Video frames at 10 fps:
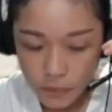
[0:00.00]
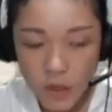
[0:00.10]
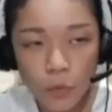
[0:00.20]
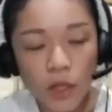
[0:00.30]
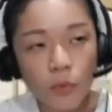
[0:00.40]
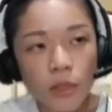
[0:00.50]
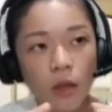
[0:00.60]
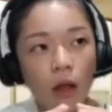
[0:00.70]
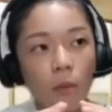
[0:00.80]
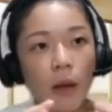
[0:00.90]
we
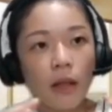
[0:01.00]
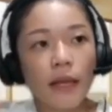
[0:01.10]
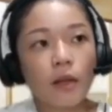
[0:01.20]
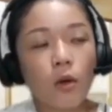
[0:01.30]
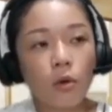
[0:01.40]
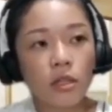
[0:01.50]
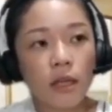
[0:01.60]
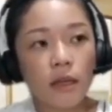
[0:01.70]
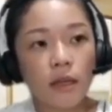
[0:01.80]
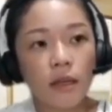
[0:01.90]
talk about, like, in
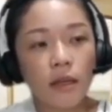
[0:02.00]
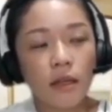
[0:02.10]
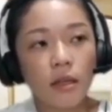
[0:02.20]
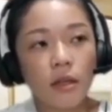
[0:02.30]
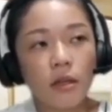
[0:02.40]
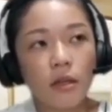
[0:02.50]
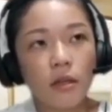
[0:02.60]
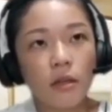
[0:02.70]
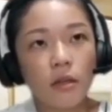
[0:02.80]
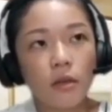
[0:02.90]
coaching,
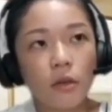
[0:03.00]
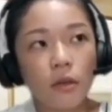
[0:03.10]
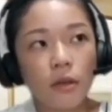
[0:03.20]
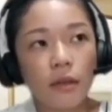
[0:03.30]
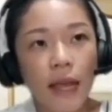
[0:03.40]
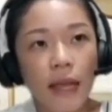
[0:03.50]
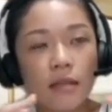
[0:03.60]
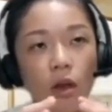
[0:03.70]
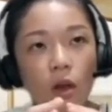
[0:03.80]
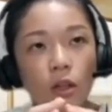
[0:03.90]
there
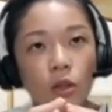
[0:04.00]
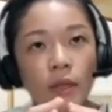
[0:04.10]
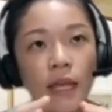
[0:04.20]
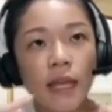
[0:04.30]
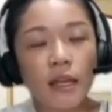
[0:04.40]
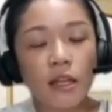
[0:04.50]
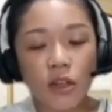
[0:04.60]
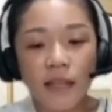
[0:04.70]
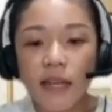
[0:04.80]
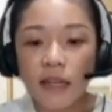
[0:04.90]
is, you need a
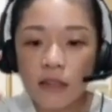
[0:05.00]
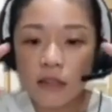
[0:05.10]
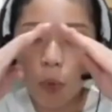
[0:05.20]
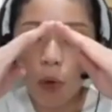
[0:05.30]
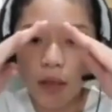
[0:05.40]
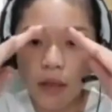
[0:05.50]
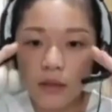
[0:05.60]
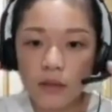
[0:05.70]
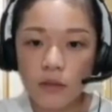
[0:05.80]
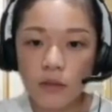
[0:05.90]
transcendence point
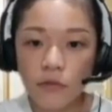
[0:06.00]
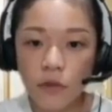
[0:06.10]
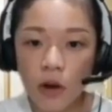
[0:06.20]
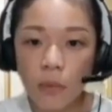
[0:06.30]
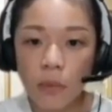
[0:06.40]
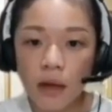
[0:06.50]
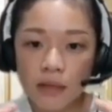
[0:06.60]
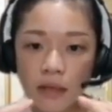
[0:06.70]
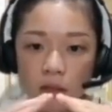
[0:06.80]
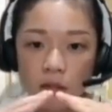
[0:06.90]
for a
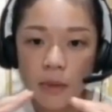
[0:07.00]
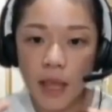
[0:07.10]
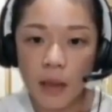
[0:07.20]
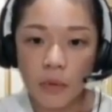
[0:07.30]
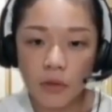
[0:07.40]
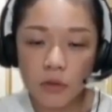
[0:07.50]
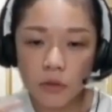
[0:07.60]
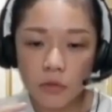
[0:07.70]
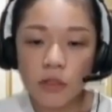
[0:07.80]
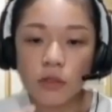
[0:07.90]
person to be able
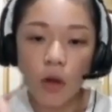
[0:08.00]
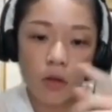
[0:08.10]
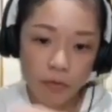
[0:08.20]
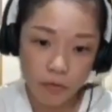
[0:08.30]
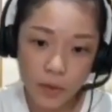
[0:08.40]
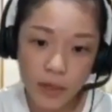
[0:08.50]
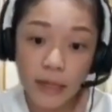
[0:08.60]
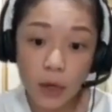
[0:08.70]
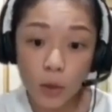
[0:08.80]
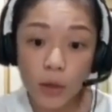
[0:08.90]
to resolve what
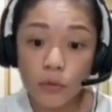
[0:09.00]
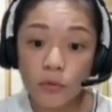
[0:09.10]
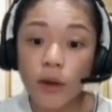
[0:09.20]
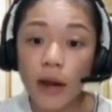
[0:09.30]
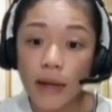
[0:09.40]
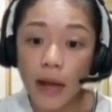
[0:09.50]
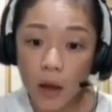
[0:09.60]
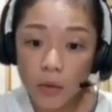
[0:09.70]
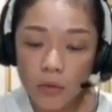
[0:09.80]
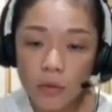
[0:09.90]
they're going through right now.